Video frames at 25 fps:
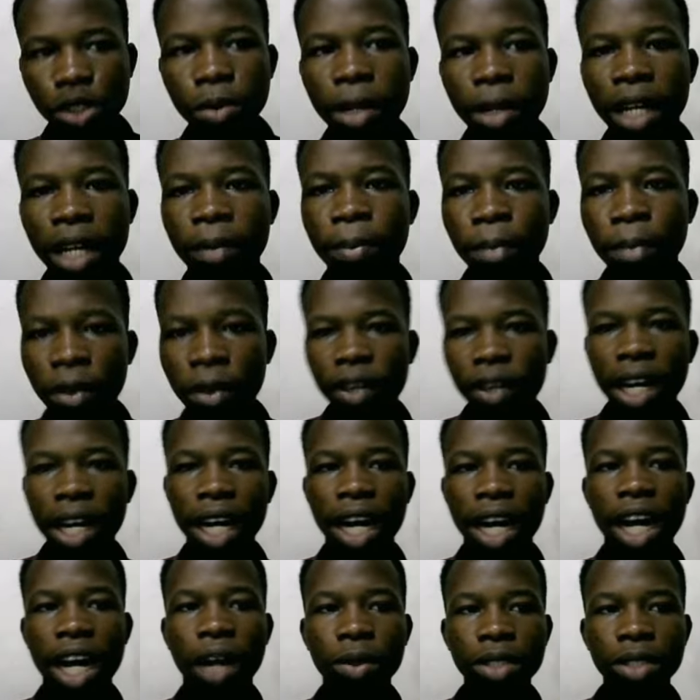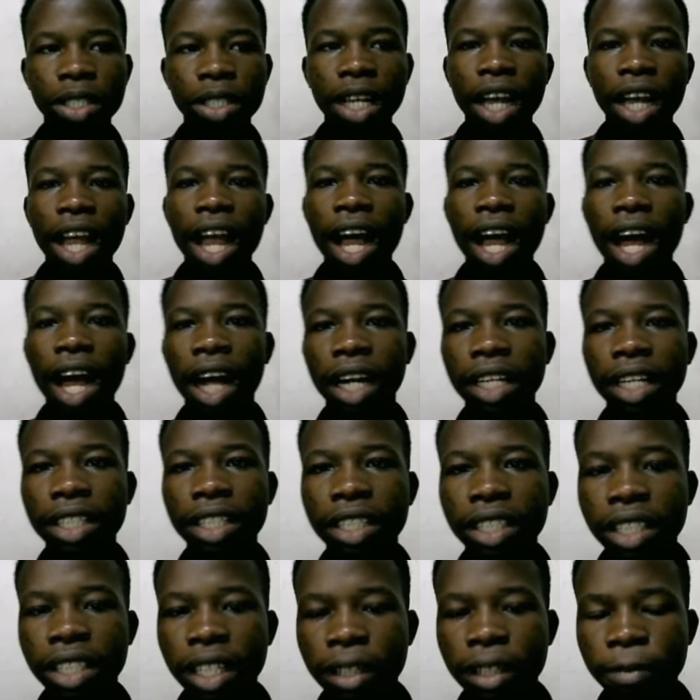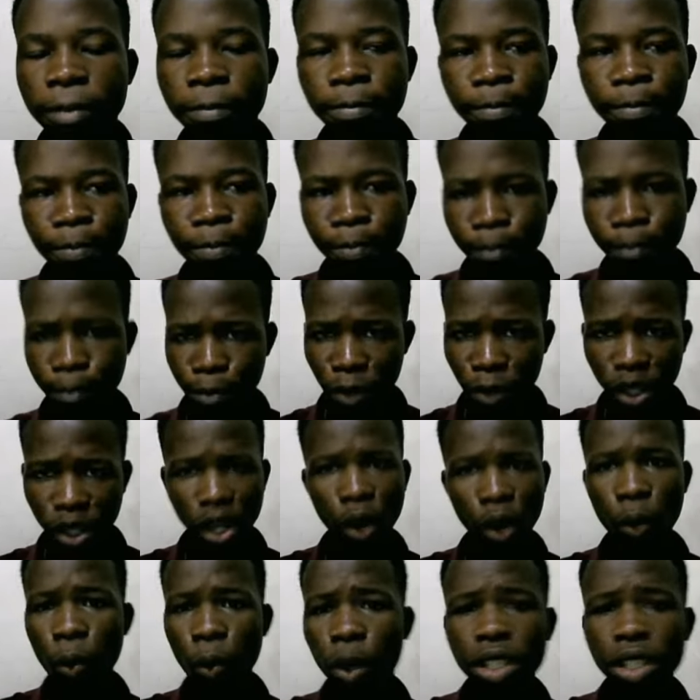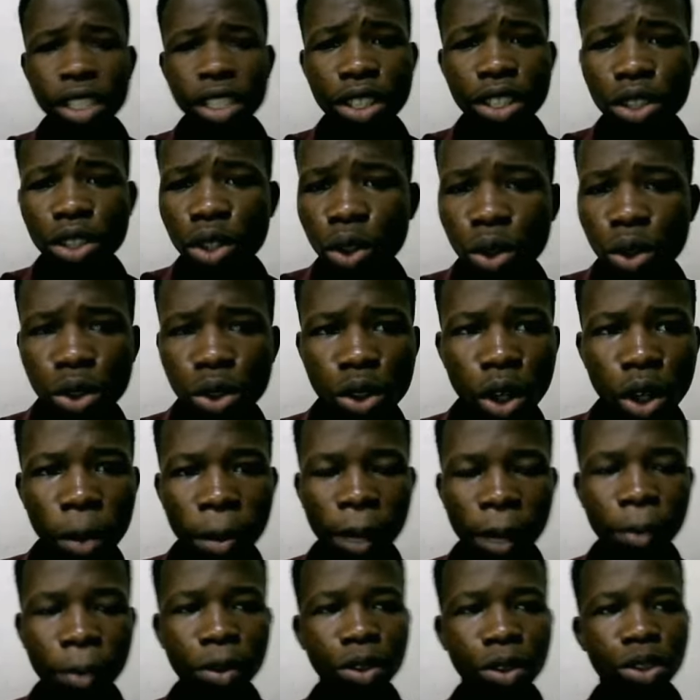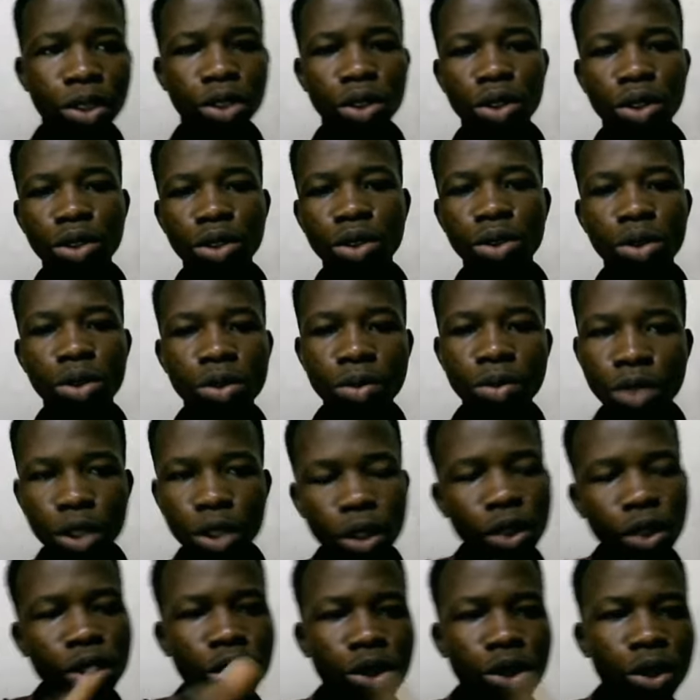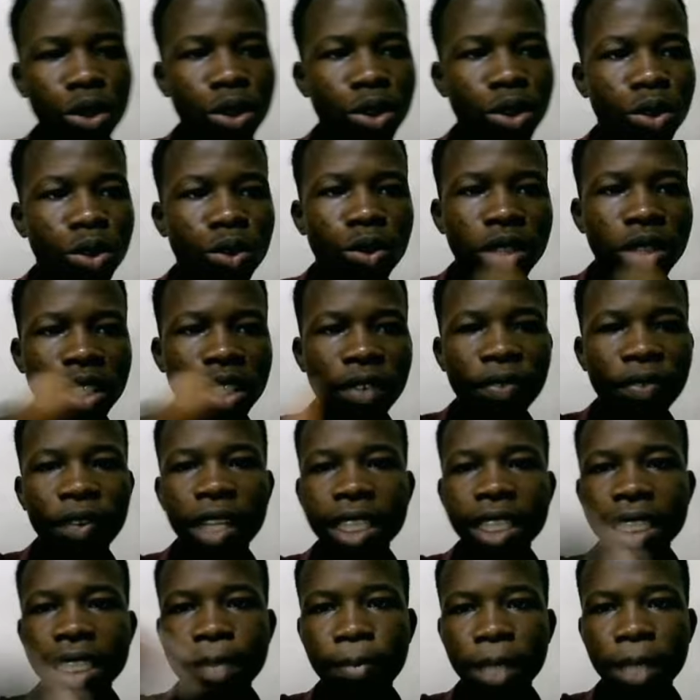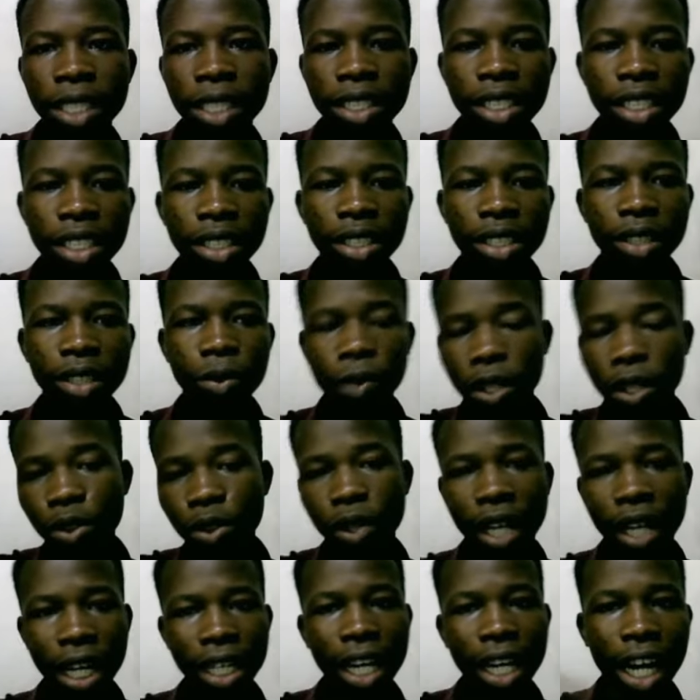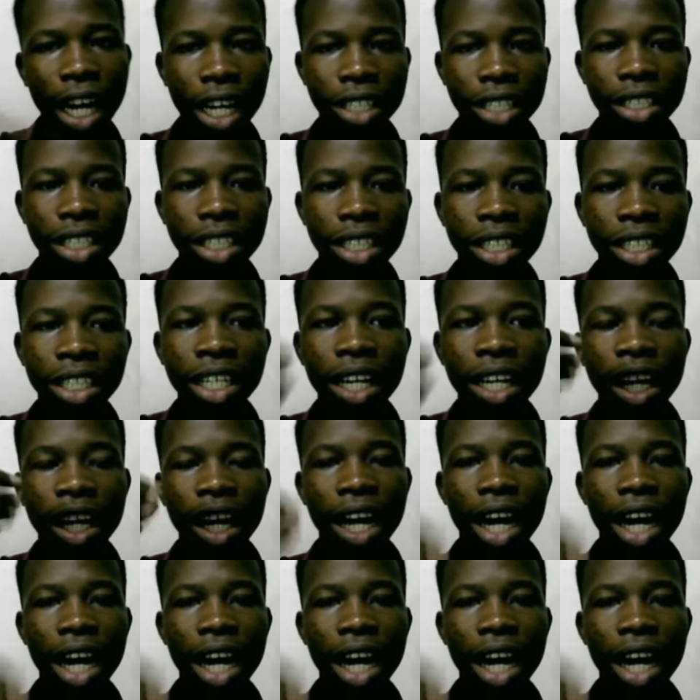into my Buffer account, and once it's loaded up, I'm going to show you. It's going to show you different places where you can actually